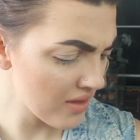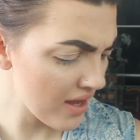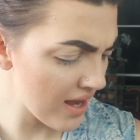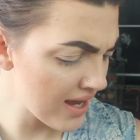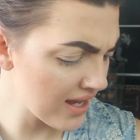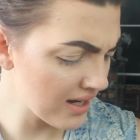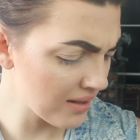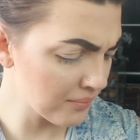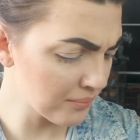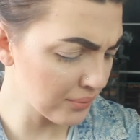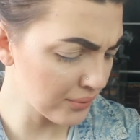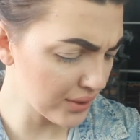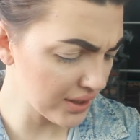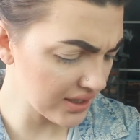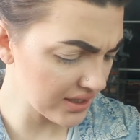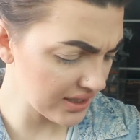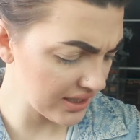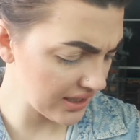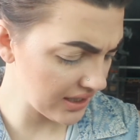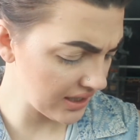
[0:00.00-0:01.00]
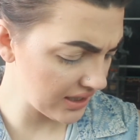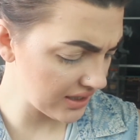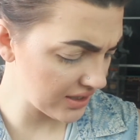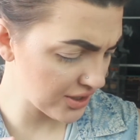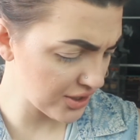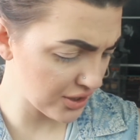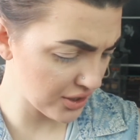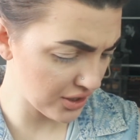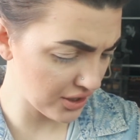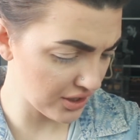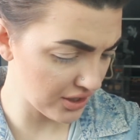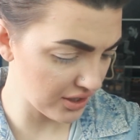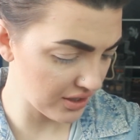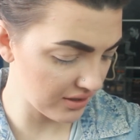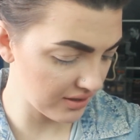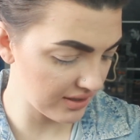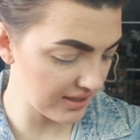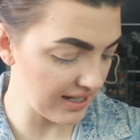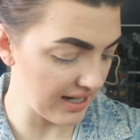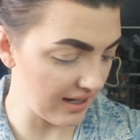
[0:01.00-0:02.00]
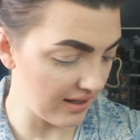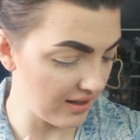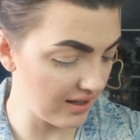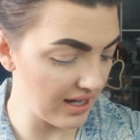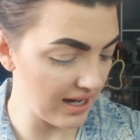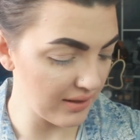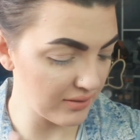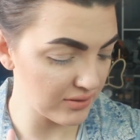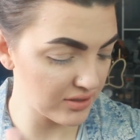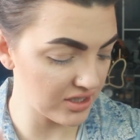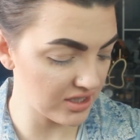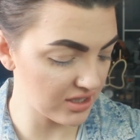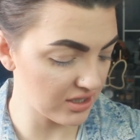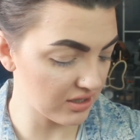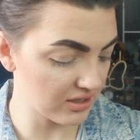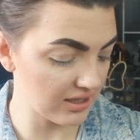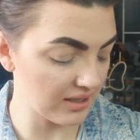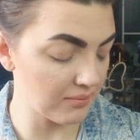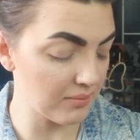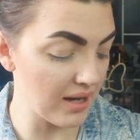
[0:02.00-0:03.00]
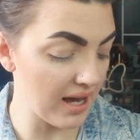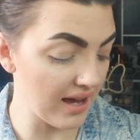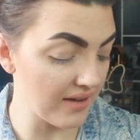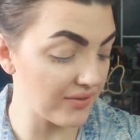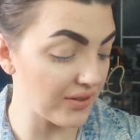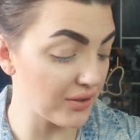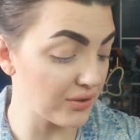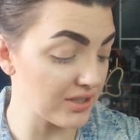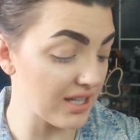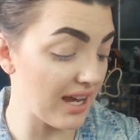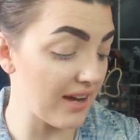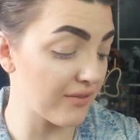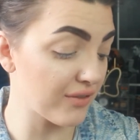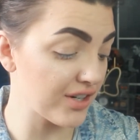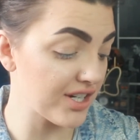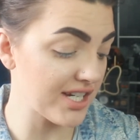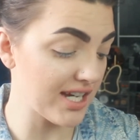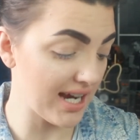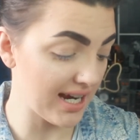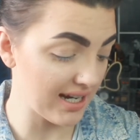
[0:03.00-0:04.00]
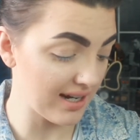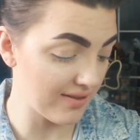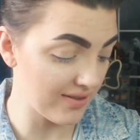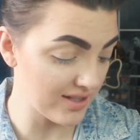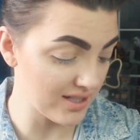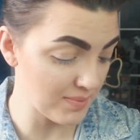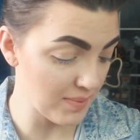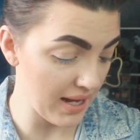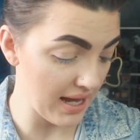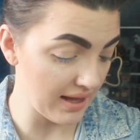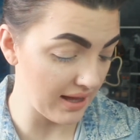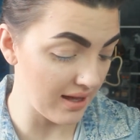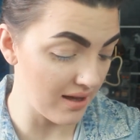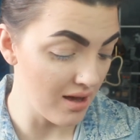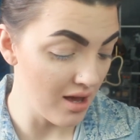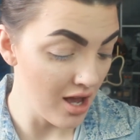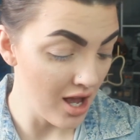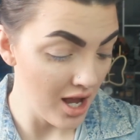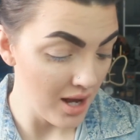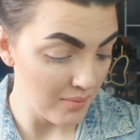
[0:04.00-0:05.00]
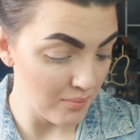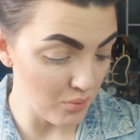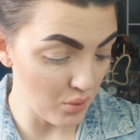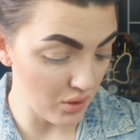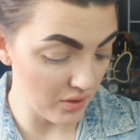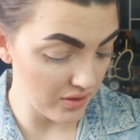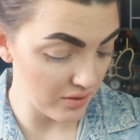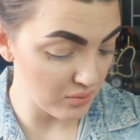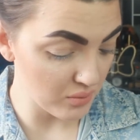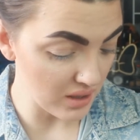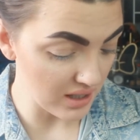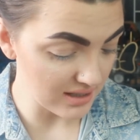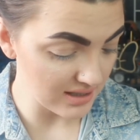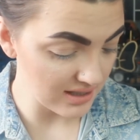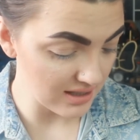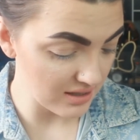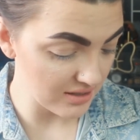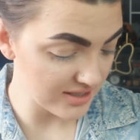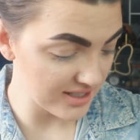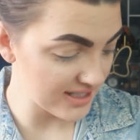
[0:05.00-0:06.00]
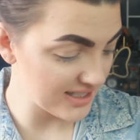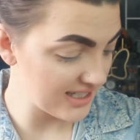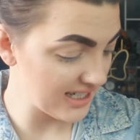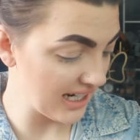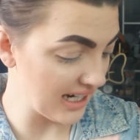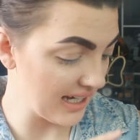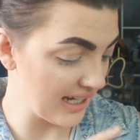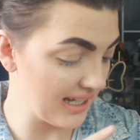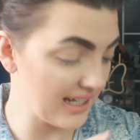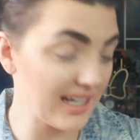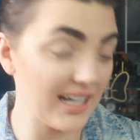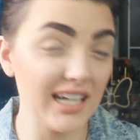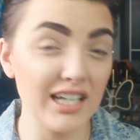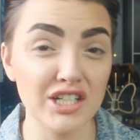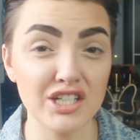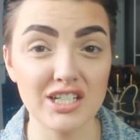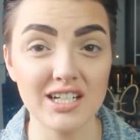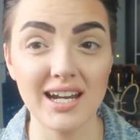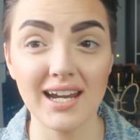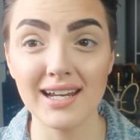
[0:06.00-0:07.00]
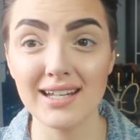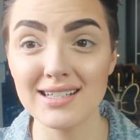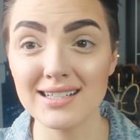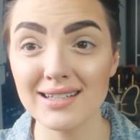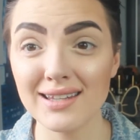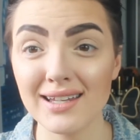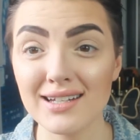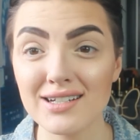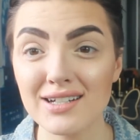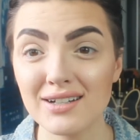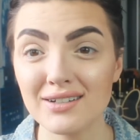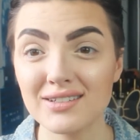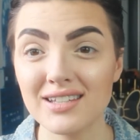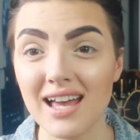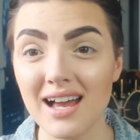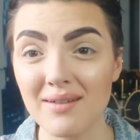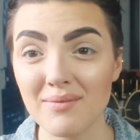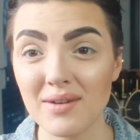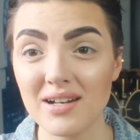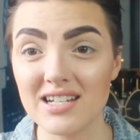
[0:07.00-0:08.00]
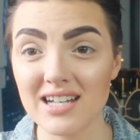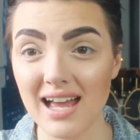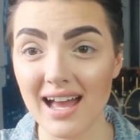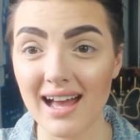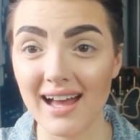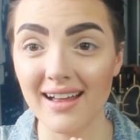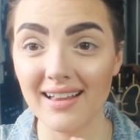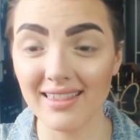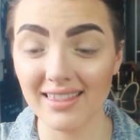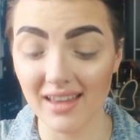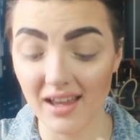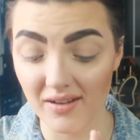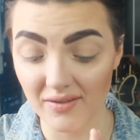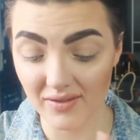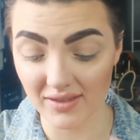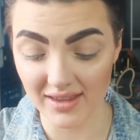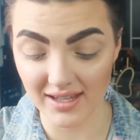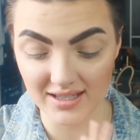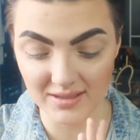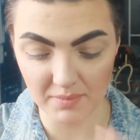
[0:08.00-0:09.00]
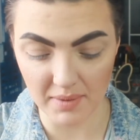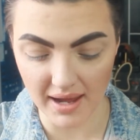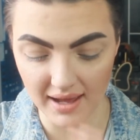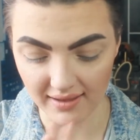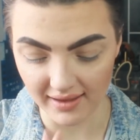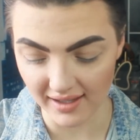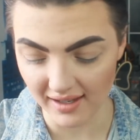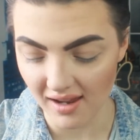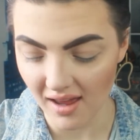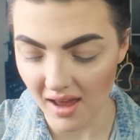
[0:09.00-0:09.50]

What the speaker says: And I'm pretty sure, yeah, I was just looking, but I've used every shade in this palette more than once. There's a dent in each shade, so that shows how much I love this palette.